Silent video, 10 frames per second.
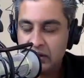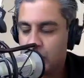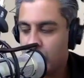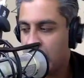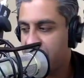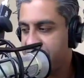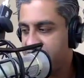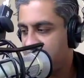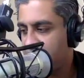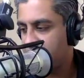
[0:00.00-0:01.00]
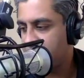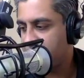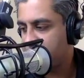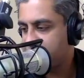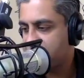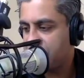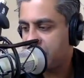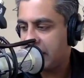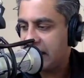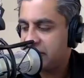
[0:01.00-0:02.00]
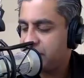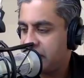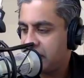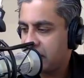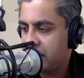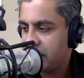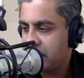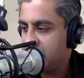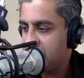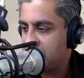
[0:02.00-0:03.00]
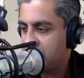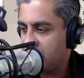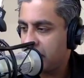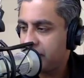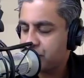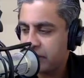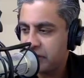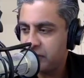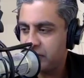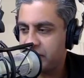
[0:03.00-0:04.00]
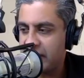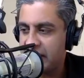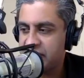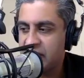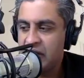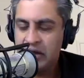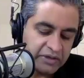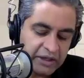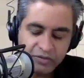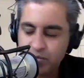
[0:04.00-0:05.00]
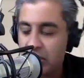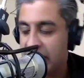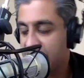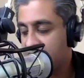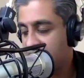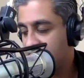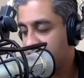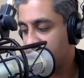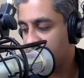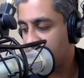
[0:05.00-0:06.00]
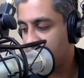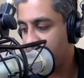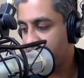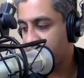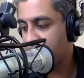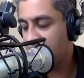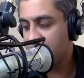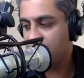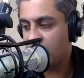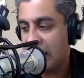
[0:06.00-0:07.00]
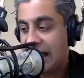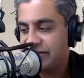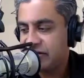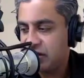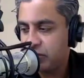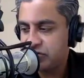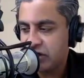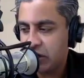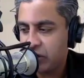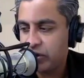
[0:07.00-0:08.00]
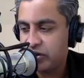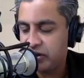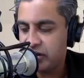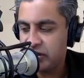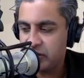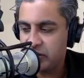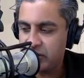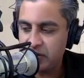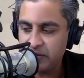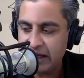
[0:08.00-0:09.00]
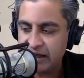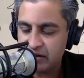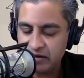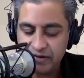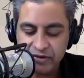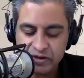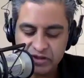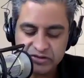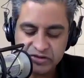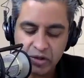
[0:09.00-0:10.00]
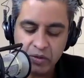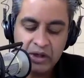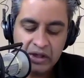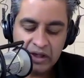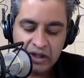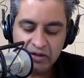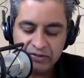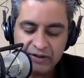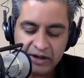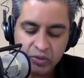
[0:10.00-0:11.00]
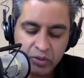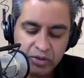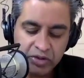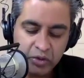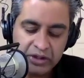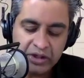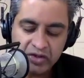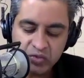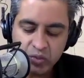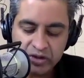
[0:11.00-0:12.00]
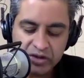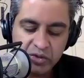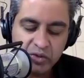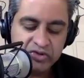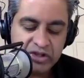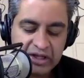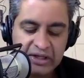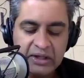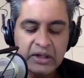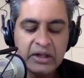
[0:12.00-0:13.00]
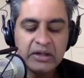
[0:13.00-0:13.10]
you know, wealth is equal to a function of mass, meaning how many, you know, how much money you invest uh, times a product of um, uh, velocity, which is how quickly you get your money back in leverage. And so, in effect, what we're doing here is we're using